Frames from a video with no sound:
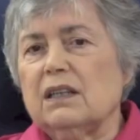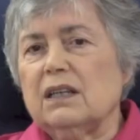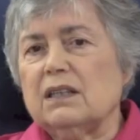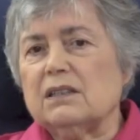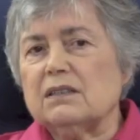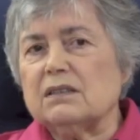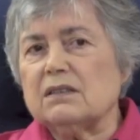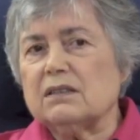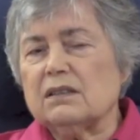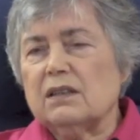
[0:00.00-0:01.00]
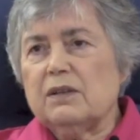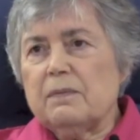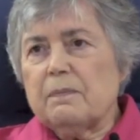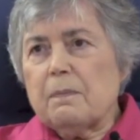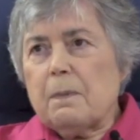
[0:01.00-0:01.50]
his
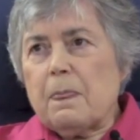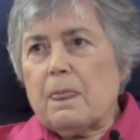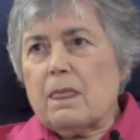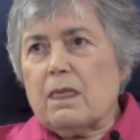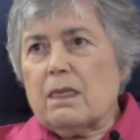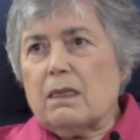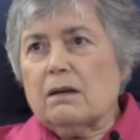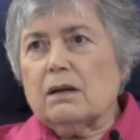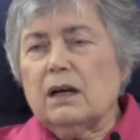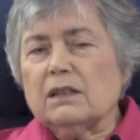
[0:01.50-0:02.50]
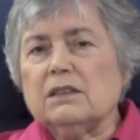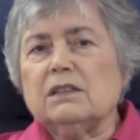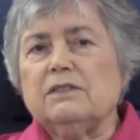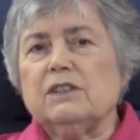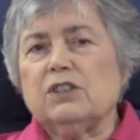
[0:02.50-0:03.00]

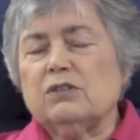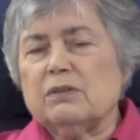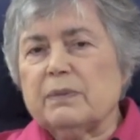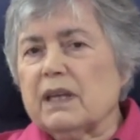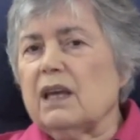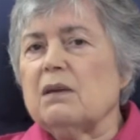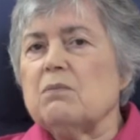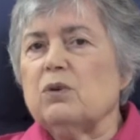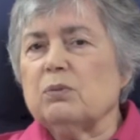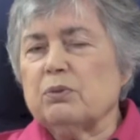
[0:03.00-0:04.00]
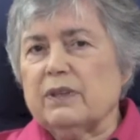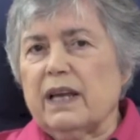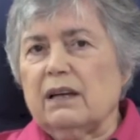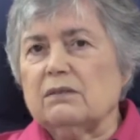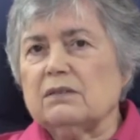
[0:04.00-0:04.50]
cognitive issues became more
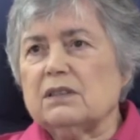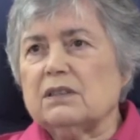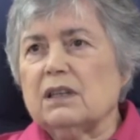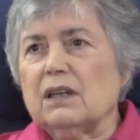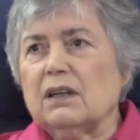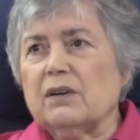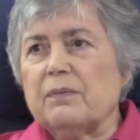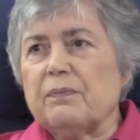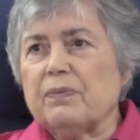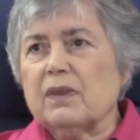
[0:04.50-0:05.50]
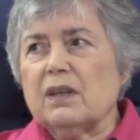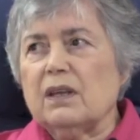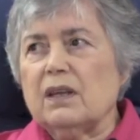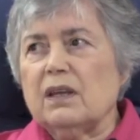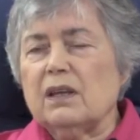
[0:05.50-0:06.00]
pronounced.
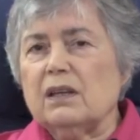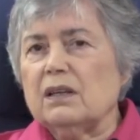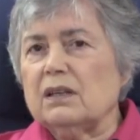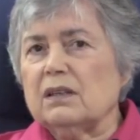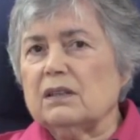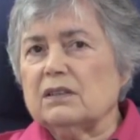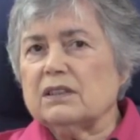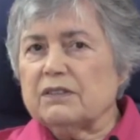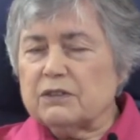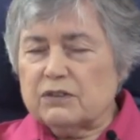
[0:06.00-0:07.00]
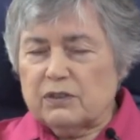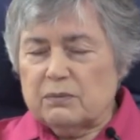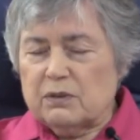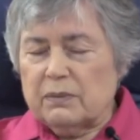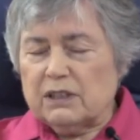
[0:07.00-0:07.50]
He suffers
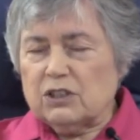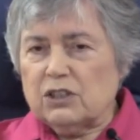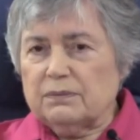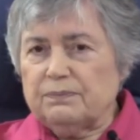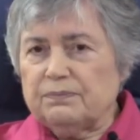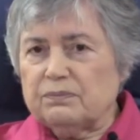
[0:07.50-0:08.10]
from dementia.